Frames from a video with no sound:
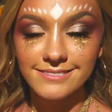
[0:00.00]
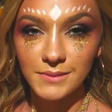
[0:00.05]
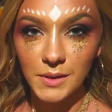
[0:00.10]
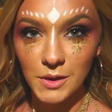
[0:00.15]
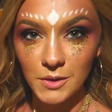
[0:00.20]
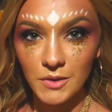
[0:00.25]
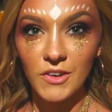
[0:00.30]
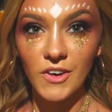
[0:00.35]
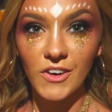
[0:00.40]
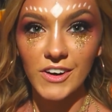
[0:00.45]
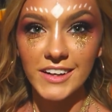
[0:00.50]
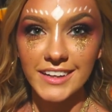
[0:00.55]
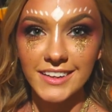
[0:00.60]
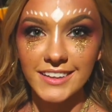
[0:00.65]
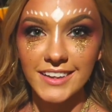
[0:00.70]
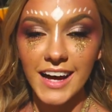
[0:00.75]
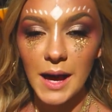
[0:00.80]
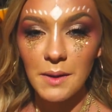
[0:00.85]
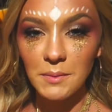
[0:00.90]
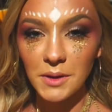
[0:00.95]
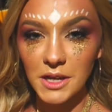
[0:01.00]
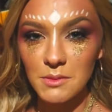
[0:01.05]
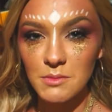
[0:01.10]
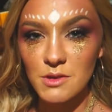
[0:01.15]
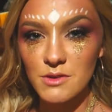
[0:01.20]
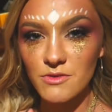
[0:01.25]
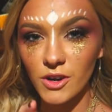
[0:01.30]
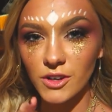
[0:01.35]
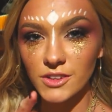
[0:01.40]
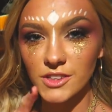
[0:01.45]
We're recording. I'm gonna
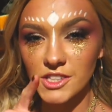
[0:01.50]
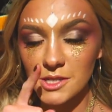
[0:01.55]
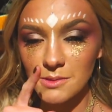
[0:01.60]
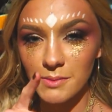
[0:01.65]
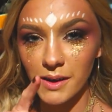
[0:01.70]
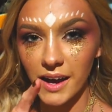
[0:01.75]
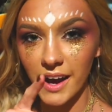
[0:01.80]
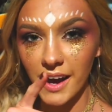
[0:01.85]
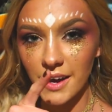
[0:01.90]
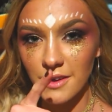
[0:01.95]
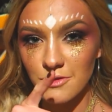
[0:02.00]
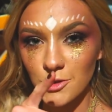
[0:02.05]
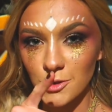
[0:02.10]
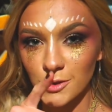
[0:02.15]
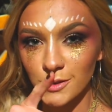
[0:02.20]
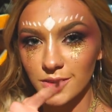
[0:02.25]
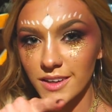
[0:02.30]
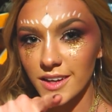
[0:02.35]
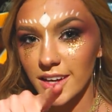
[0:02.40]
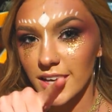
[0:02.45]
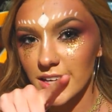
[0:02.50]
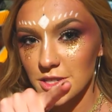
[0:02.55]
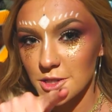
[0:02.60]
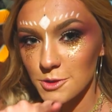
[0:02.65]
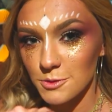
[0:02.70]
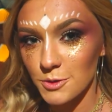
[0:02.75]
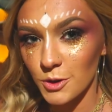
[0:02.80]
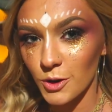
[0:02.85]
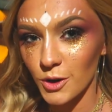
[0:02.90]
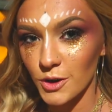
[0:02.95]
move on to my iPhone to
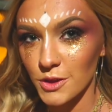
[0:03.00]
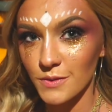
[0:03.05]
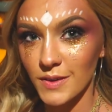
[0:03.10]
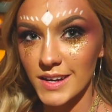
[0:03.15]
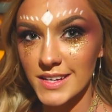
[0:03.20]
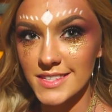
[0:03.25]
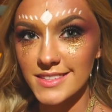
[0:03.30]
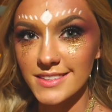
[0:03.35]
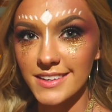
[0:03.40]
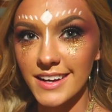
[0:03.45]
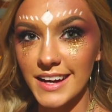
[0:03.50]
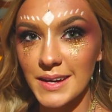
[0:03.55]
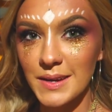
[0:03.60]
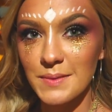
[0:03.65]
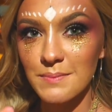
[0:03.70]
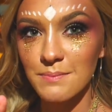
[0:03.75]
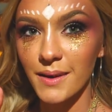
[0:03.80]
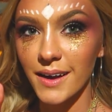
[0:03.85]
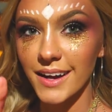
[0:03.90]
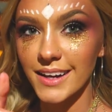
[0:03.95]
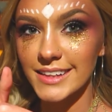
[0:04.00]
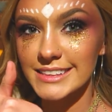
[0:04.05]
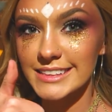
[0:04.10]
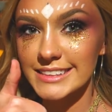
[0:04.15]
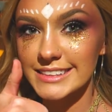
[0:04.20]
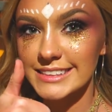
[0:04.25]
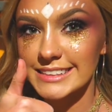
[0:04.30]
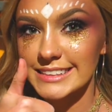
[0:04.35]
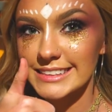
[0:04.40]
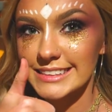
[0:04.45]
record the rest of the night, but
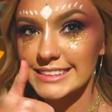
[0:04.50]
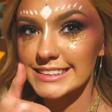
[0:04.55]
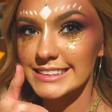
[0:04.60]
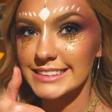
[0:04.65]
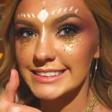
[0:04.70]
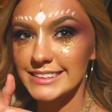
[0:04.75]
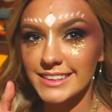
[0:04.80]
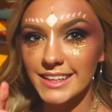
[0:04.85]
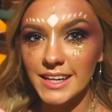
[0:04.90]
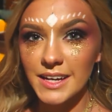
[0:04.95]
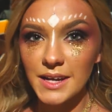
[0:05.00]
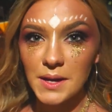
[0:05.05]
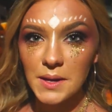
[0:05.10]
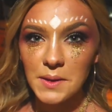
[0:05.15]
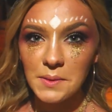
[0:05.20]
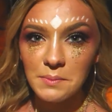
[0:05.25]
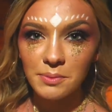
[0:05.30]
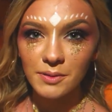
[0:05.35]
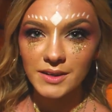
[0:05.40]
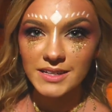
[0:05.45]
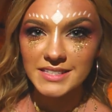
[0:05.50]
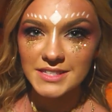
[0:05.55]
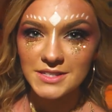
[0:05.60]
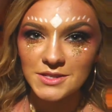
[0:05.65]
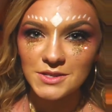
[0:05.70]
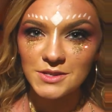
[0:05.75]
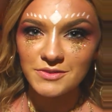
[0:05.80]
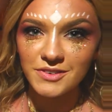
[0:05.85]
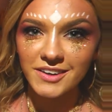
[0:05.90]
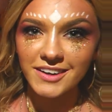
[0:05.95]
Prees is
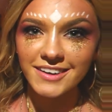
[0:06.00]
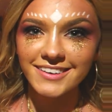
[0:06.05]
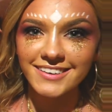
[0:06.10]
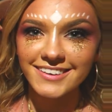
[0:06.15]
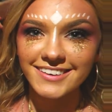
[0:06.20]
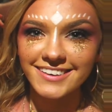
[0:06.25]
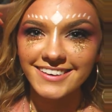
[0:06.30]
over.